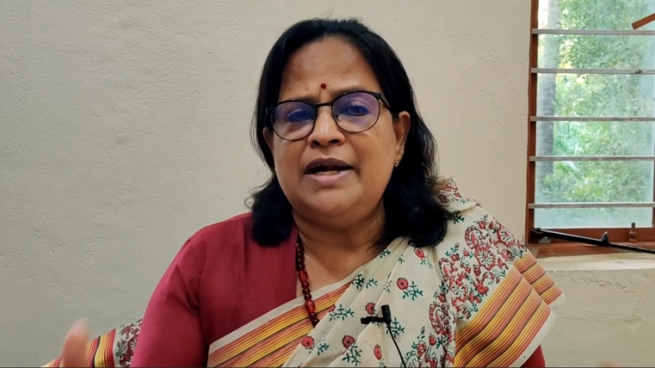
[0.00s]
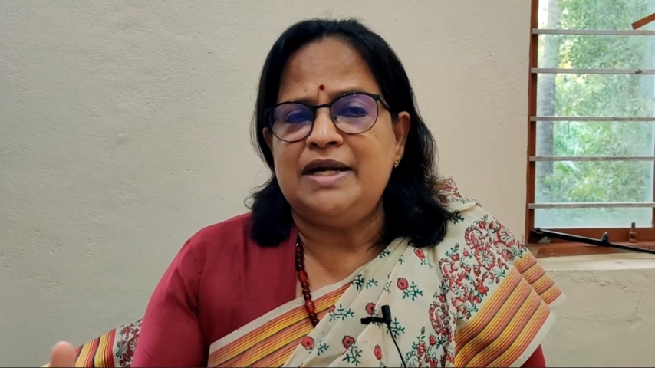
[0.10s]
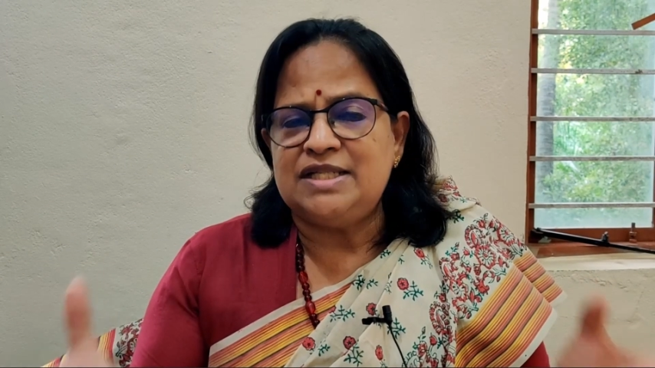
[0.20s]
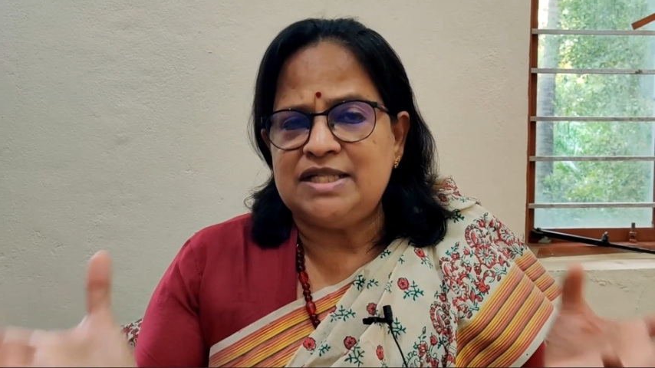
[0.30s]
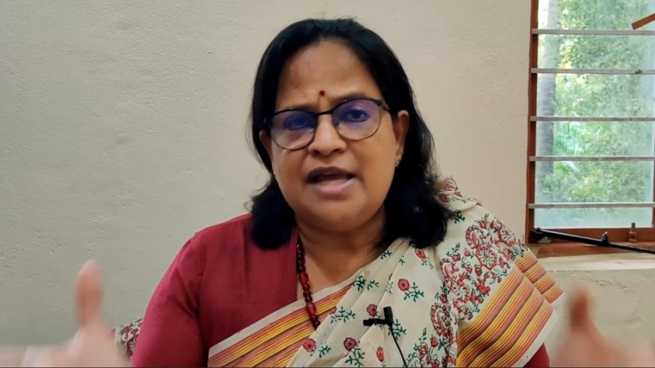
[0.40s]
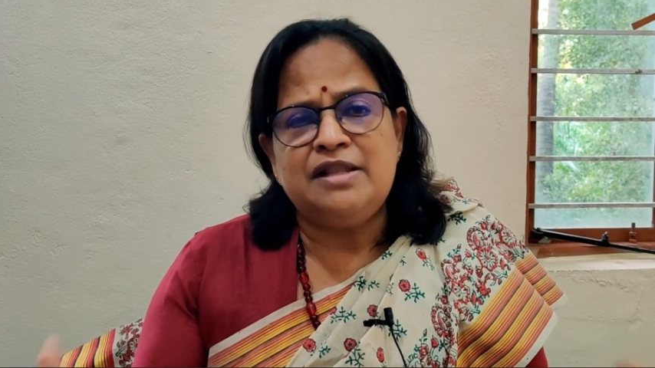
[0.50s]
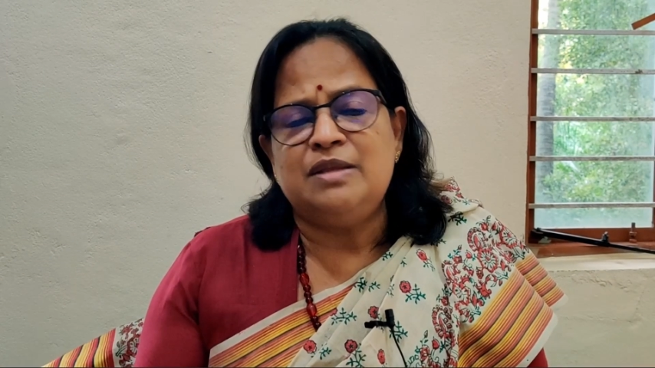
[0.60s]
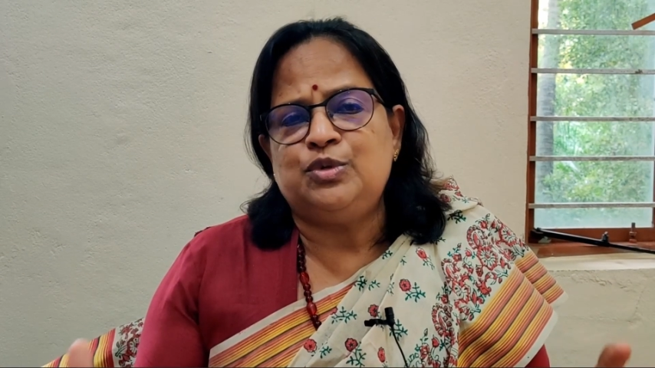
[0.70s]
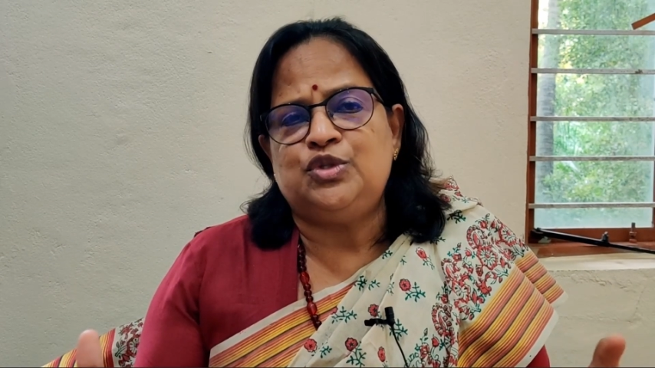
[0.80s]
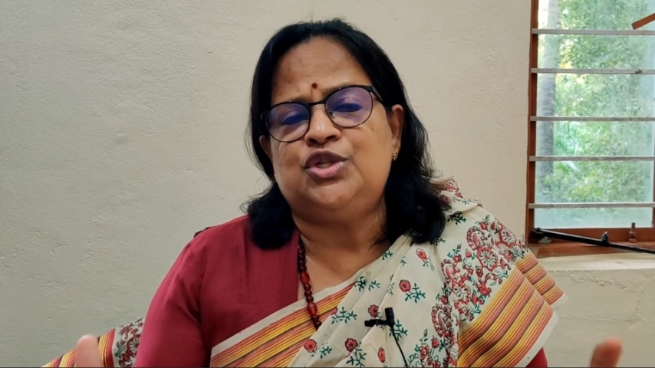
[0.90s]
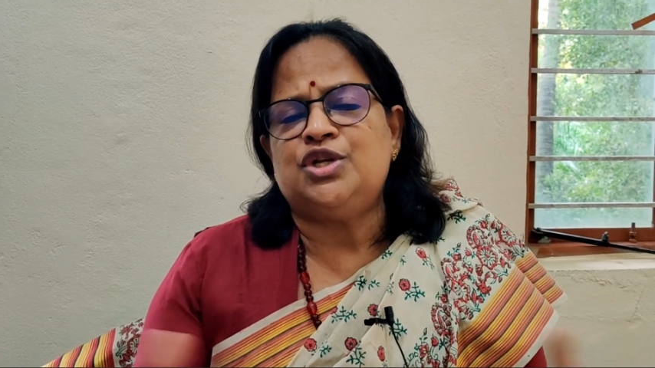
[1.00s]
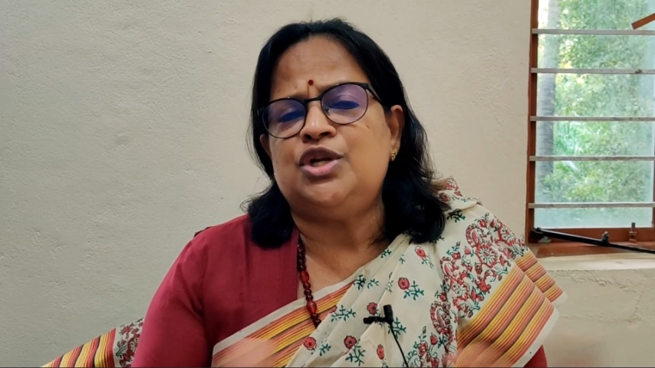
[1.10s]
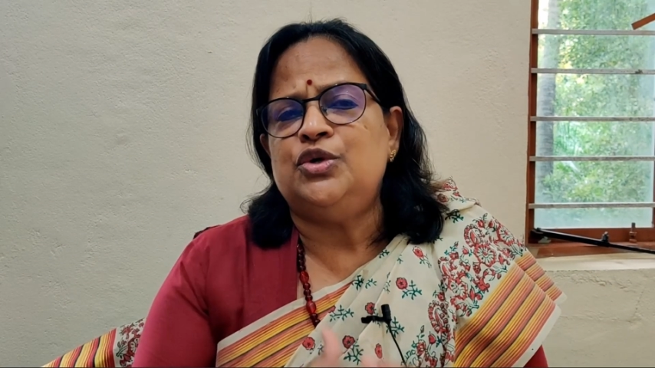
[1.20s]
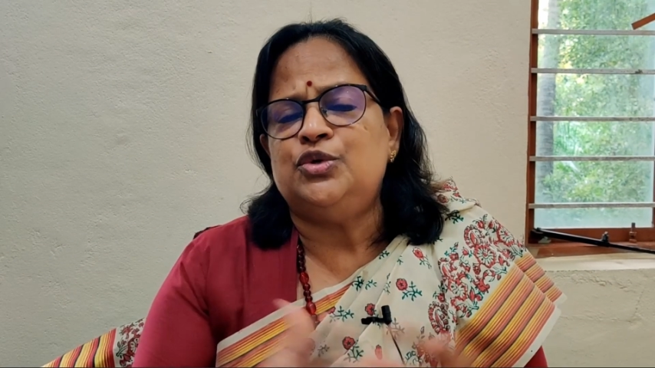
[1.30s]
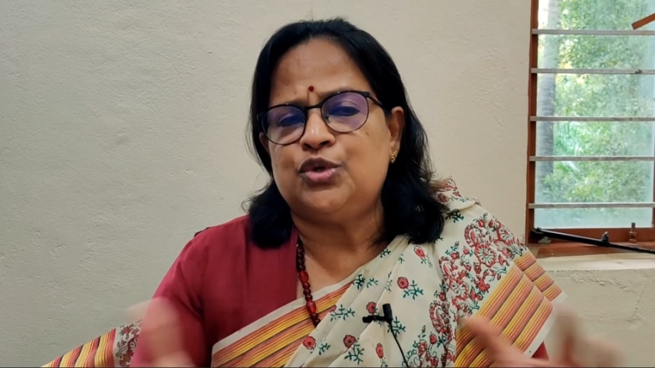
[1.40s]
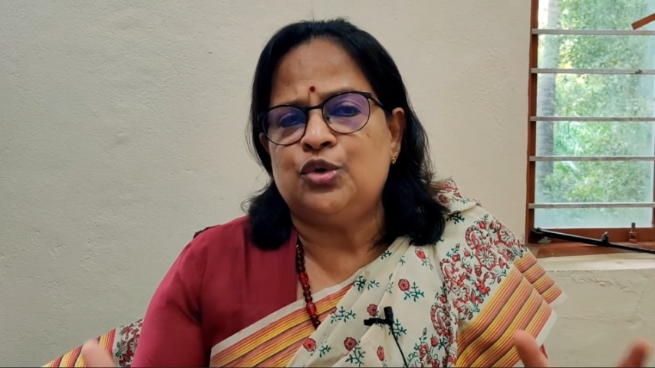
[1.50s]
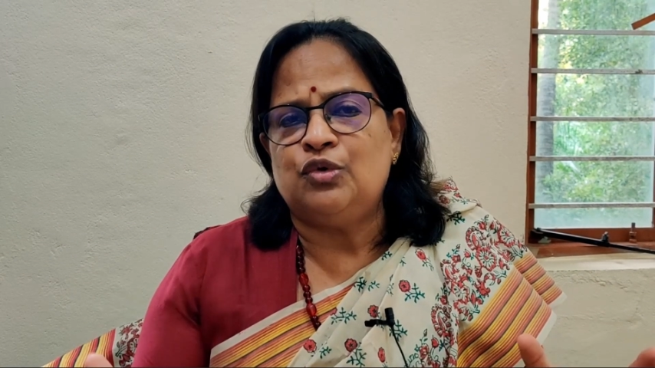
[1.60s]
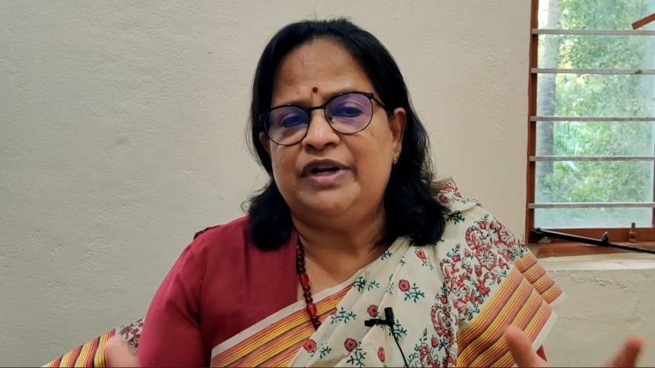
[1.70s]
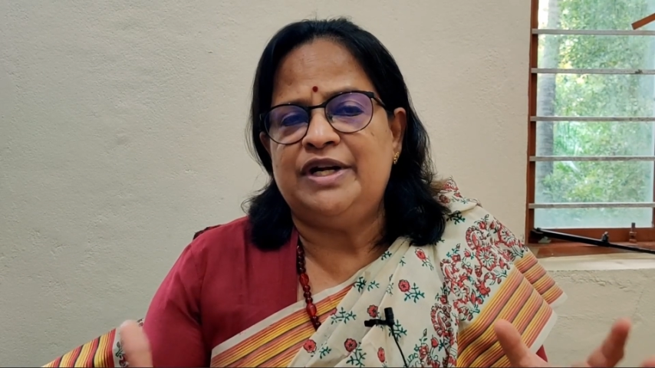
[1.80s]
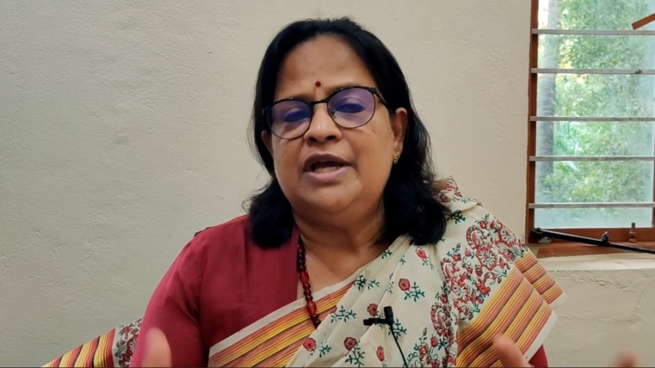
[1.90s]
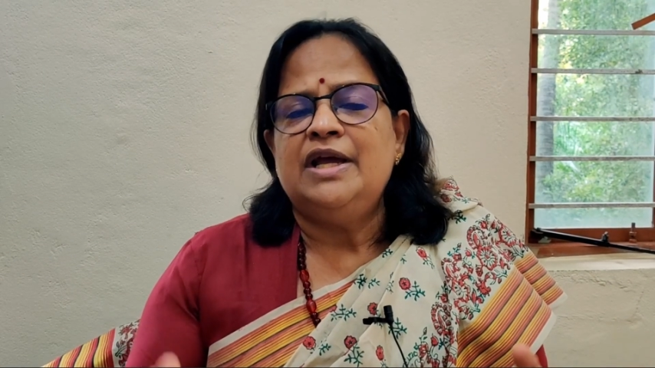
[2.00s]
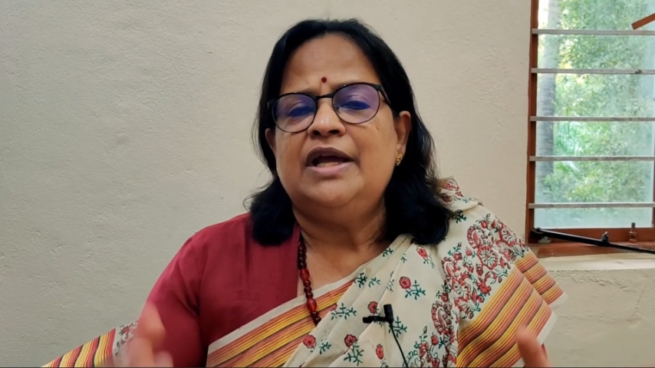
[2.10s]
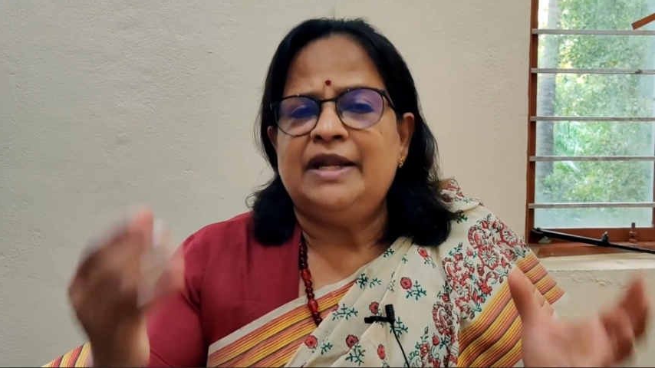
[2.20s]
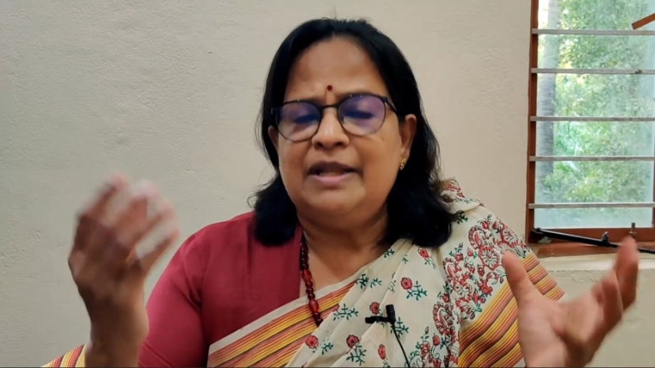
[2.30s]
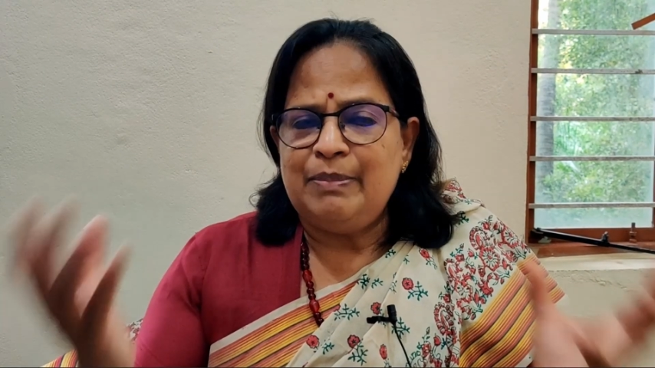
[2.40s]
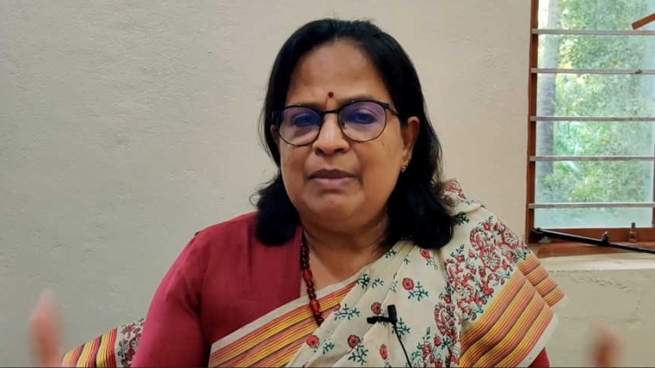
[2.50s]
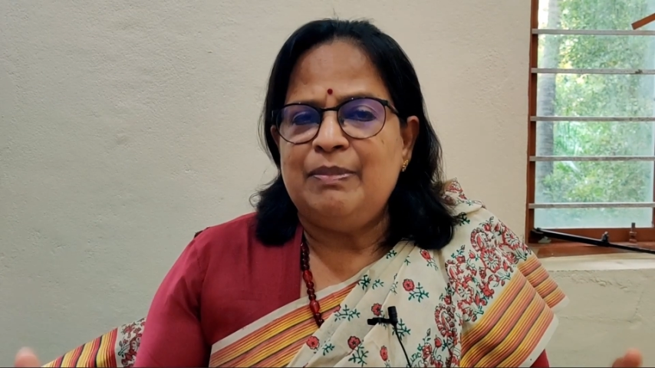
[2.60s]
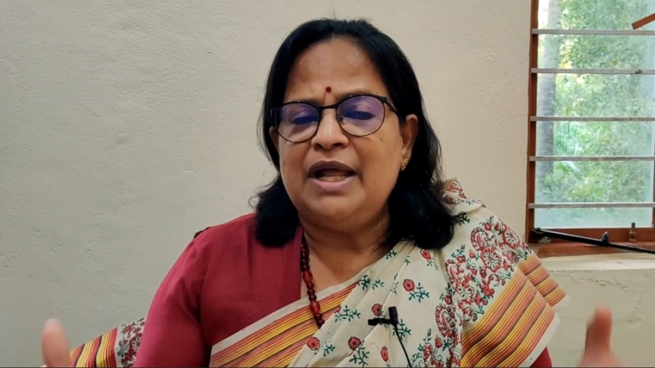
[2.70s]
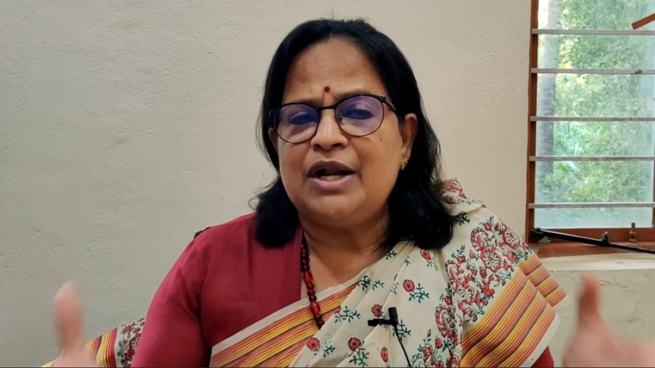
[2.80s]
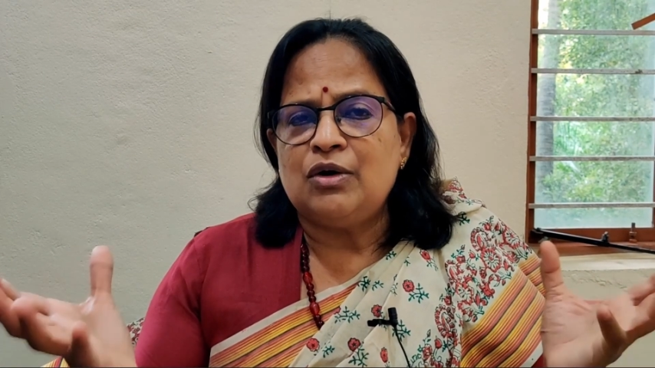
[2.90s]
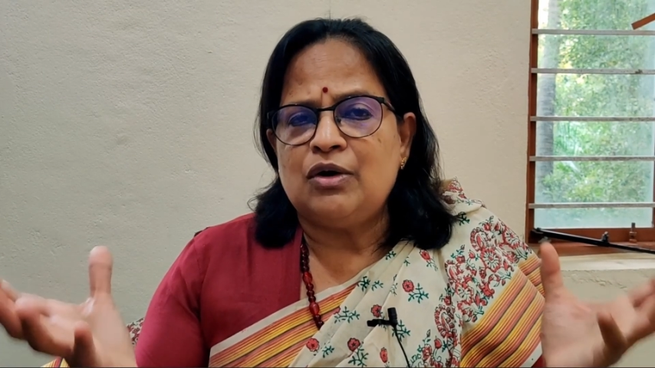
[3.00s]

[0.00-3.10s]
understand the position due to COVID, and the people